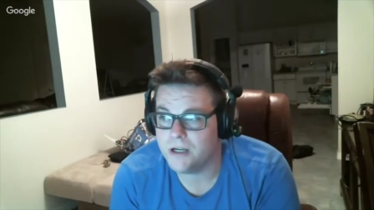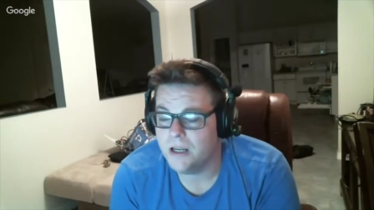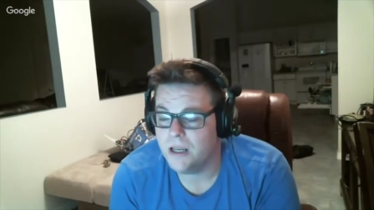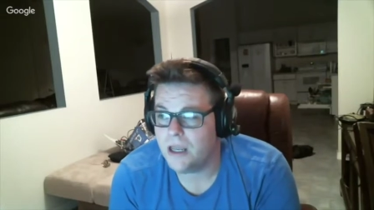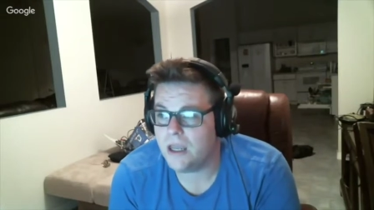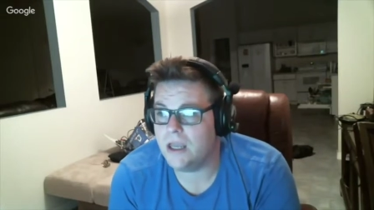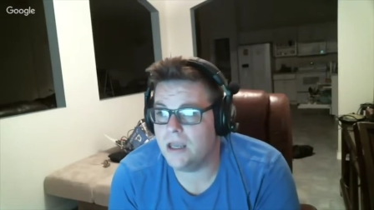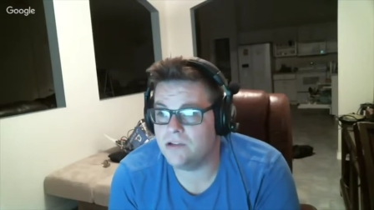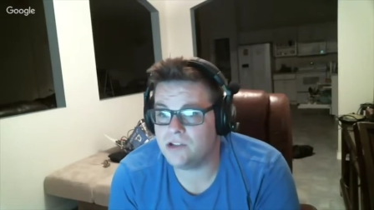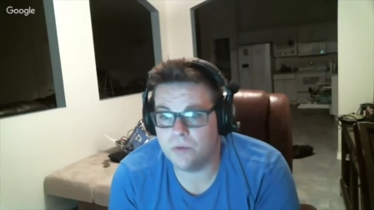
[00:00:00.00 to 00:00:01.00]
And so
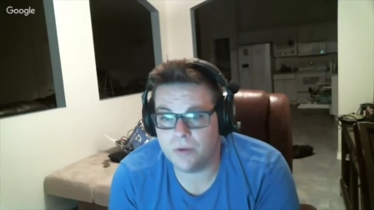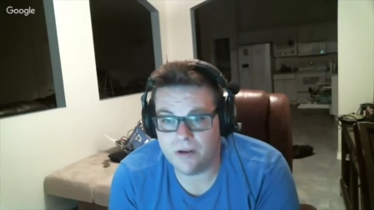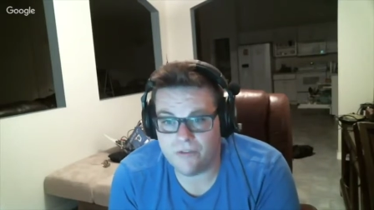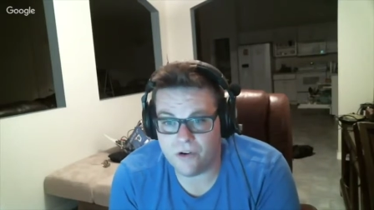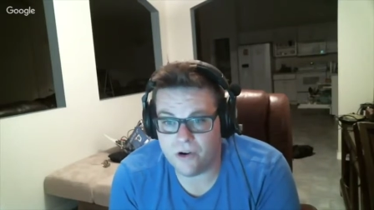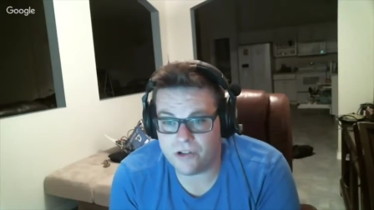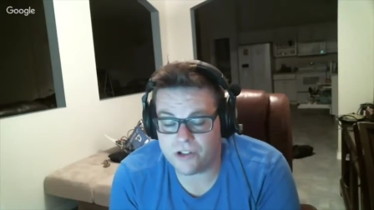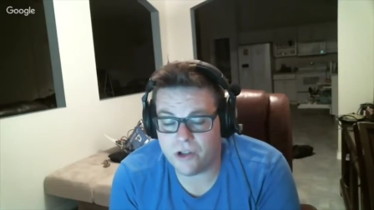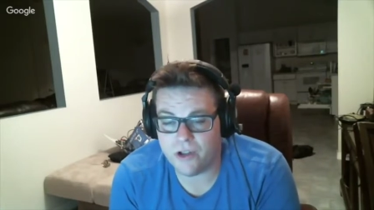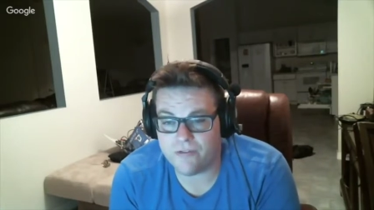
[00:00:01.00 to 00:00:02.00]
when I saw that
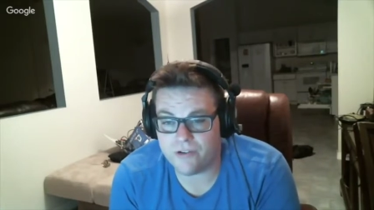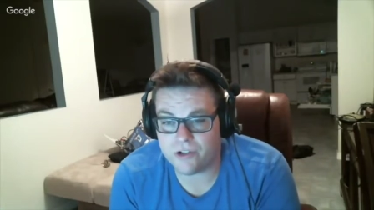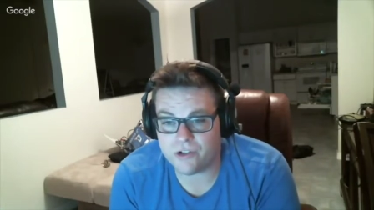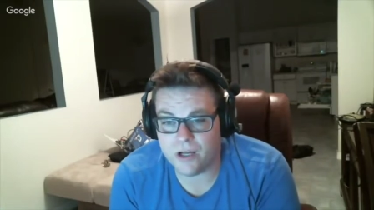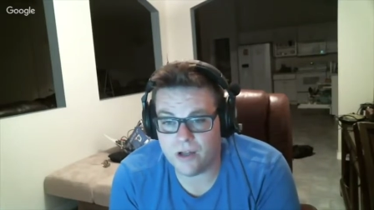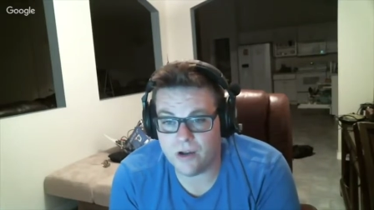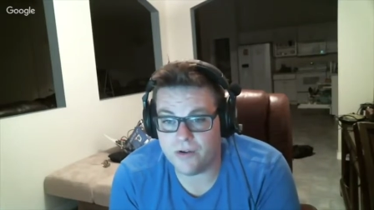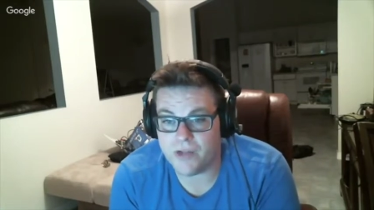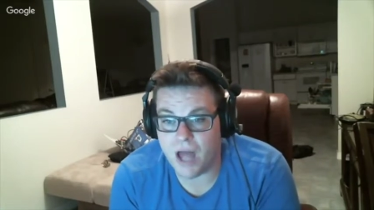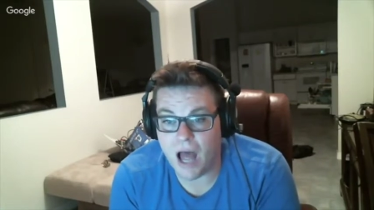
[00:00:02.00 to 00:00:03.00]
first trailer,
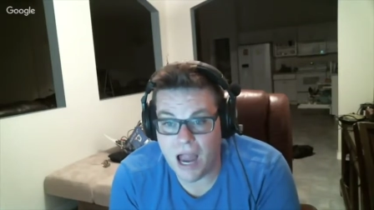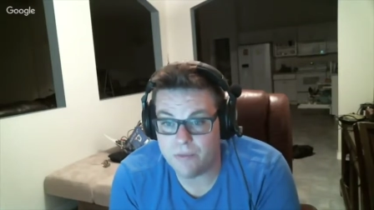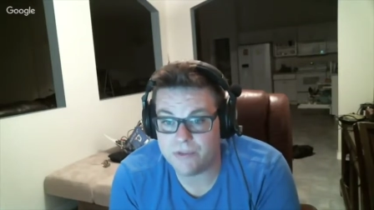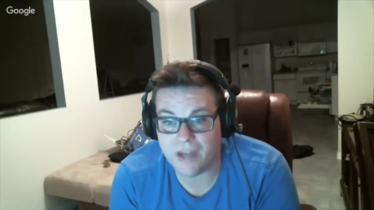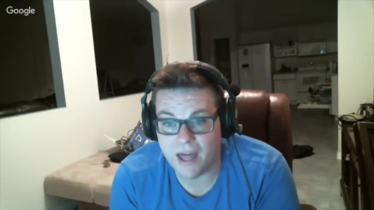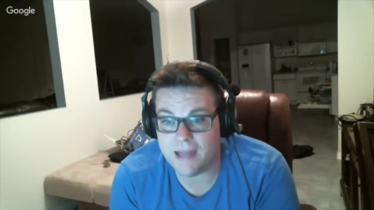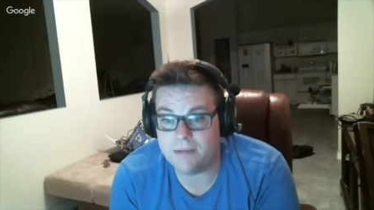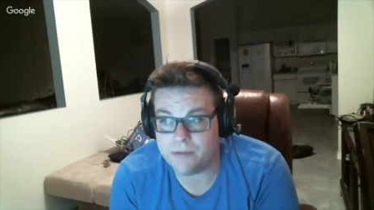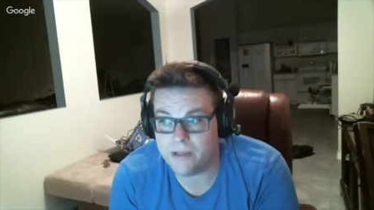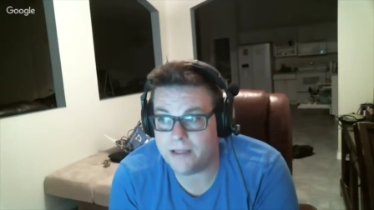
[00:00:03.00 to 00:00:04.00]
I was hyped like
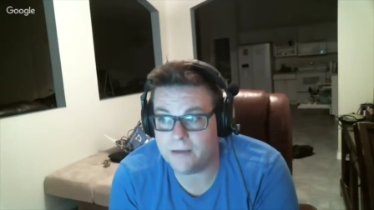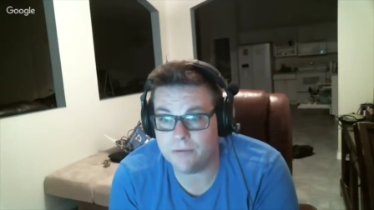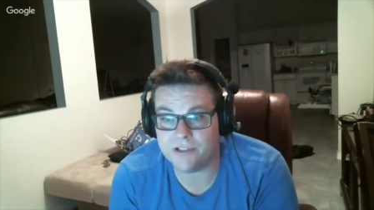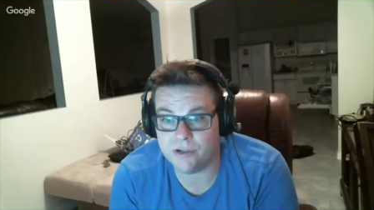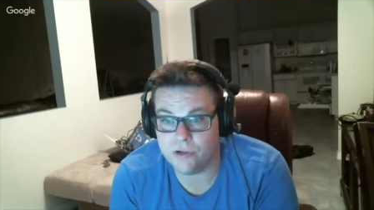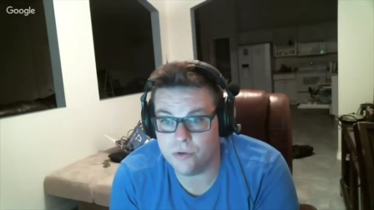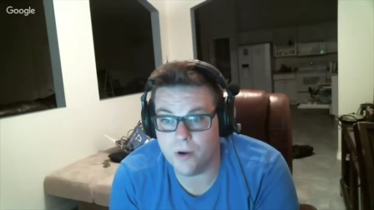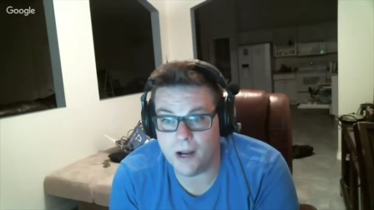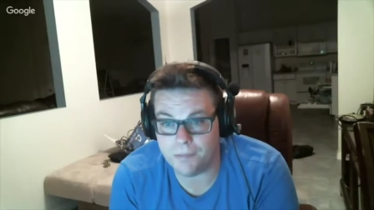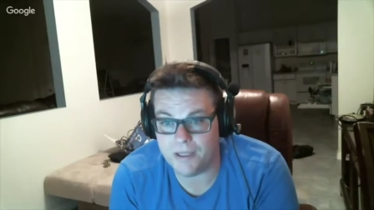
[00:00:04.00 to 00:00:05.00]
it was a new
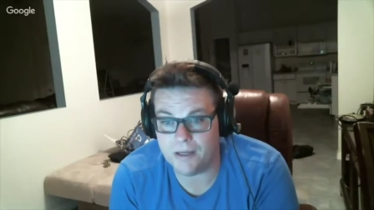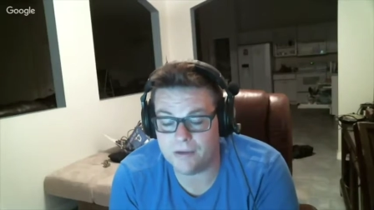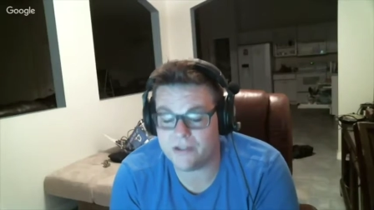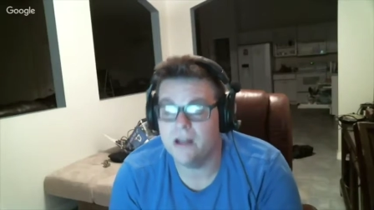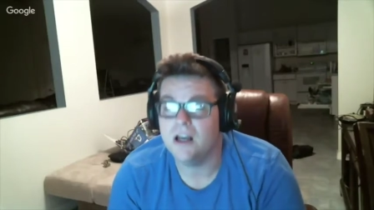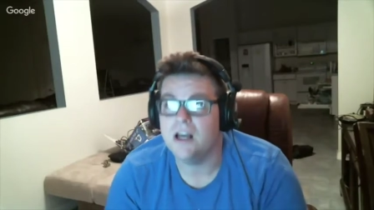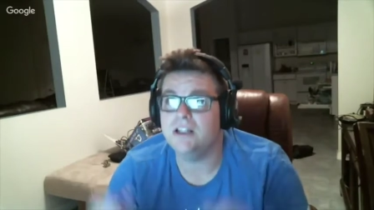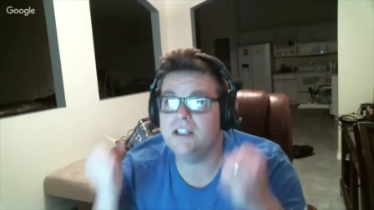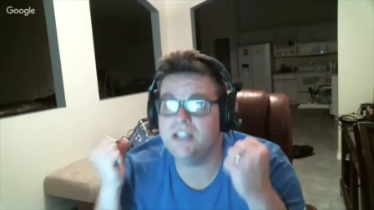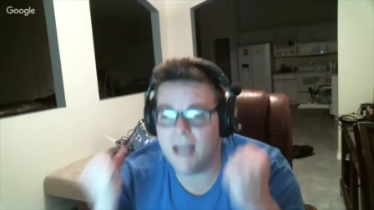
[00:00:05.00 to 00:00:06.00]
IP. I was like,
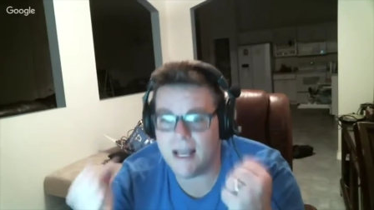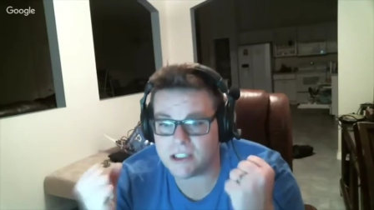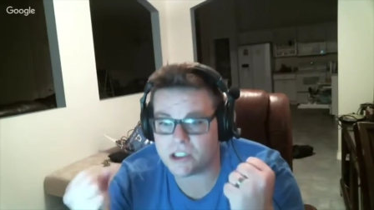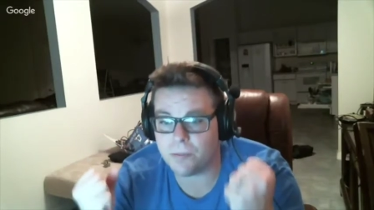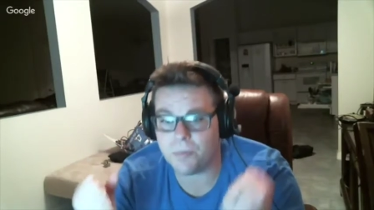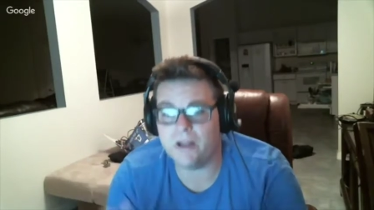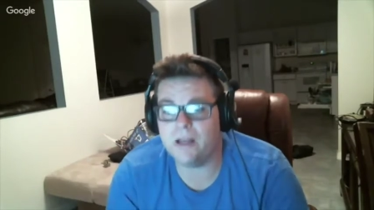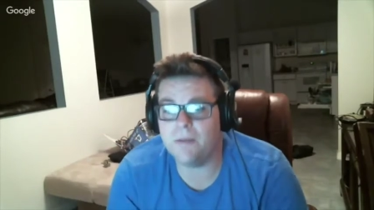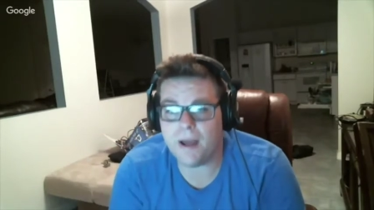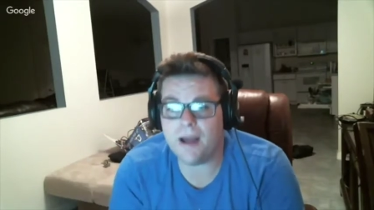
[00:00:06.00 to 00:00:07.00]
"Yes, they're bringing
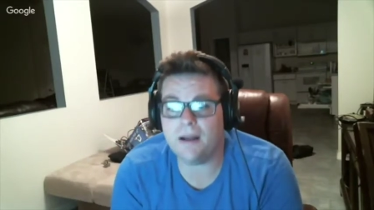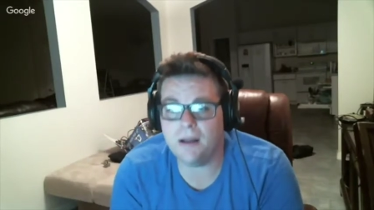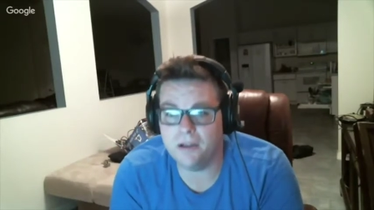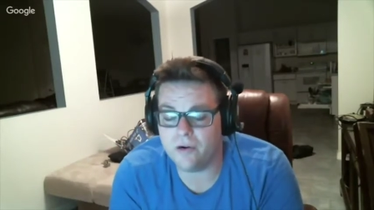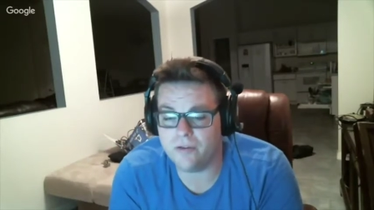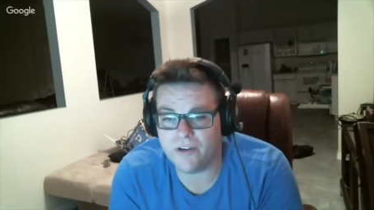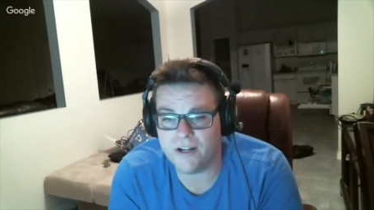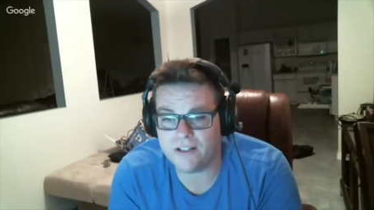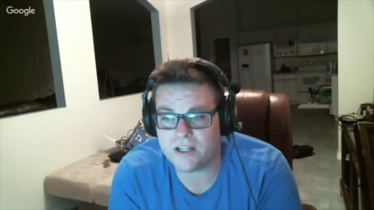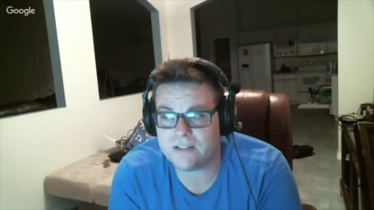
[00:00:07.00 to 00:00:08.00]
back, you know, a franchise
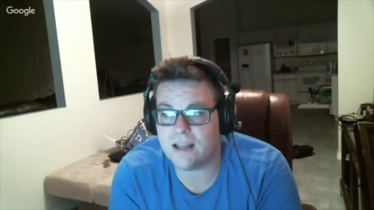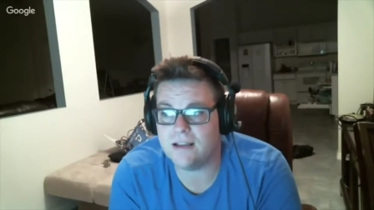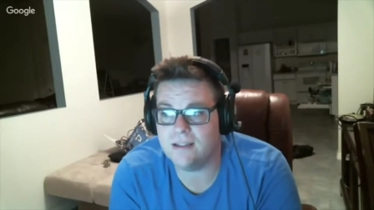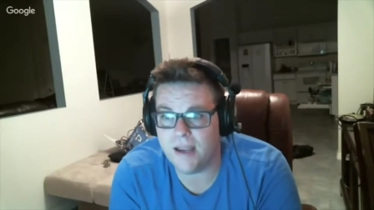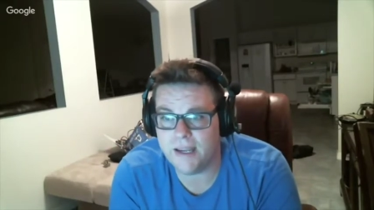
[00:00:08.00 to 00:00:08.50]
I like